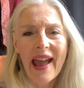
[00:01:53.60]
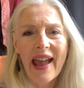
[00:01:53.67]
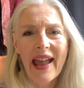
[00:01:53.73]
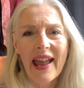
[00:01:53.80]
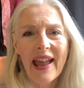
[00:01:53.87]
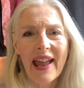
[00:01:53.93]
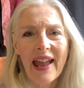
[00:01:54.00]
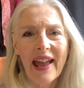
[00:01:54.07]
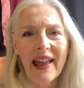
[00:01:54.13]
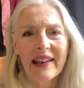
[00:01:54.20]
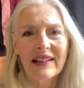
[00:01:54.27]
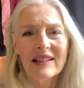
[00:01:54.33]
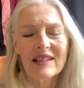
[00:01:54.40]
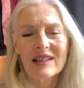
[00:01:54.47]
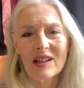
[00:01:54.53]

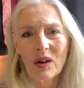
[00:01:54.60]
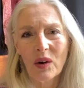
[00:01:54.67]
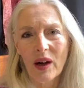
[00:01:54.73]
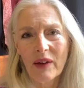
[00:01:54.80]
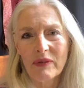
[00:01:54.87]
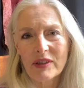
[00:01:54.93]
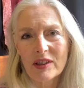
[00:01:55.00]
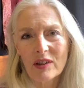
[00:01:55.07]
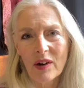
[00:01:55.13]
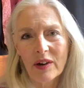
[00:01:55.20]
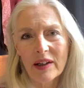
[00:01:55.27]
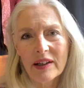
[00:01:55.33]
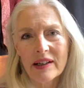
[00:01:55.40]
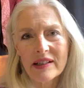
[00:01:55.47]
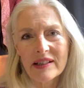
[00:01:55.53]
And so I've
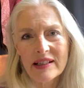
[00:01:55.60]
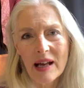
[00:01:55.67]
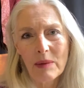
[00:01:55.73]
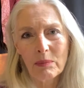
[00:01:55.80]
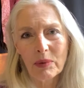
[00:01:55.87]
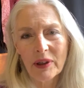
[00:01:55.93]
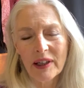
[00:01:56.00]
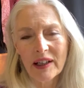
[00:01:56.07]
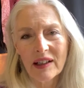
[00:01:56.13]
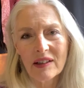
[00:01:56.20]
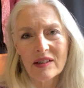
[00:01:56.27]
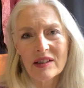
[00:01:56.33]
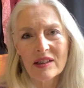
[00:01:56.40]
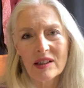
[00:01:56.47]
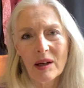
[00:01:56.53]
started assembling
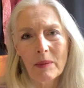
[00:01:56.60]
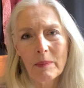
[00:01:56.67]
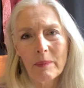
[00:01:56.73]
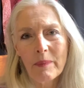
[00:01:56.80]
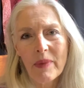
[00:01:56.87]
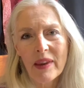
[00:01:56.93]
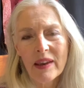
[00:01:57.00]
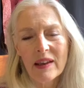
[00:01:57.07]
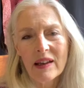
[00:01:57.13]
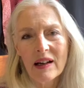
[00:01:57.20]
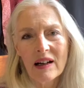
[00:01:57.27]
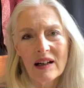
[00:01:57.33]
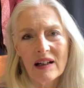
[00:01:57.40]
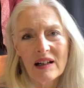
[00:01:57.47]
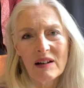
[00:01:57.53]
some
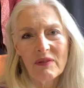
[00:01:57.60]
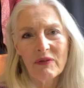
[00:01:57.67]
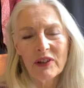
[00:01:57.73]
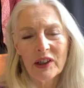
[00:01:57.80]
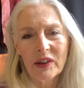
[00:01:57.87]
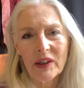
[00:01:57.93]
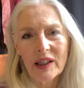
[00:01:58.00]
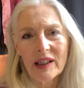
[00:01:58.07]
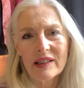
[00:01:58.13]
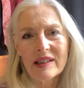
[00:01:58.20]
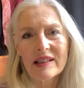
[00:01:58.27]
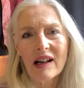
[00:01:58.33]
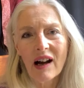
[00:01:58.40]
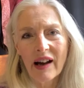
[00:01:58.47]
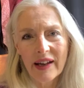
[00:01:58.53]

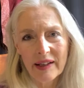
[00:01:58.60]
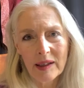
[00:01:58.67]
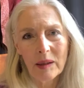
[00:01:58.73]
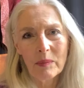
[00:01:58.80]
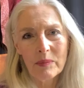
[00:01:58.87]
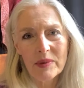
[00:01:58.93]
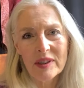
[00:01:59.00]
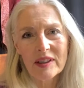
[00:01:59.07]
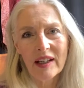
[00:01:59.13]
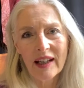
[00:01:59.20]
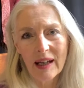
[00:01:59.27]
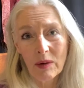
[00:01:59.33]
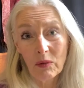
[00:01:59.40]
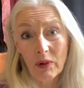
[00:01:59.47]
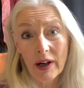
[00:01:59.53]
various items to
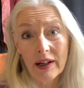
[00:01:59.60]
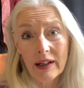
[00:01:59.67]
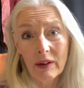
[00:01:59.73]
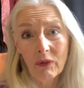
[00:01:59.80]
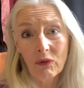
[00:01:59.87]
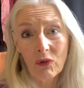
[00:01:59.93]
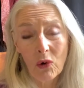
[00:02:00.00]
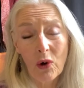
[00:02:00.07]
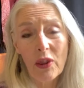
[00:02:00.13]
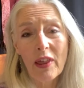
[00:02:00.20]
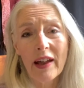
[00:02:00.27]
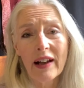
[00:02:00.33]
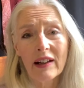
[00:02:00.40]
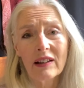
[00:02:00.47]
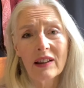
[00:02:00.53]
get ready for
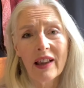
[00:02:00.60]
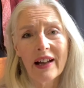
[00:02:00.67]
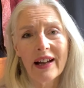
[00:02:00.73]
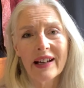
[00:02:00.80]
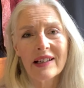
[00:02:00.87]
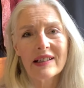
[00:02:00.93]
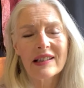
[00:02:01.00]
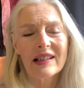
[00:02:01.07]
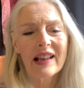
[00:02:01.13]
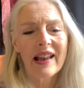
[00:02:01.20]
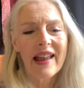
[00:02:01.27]
that class.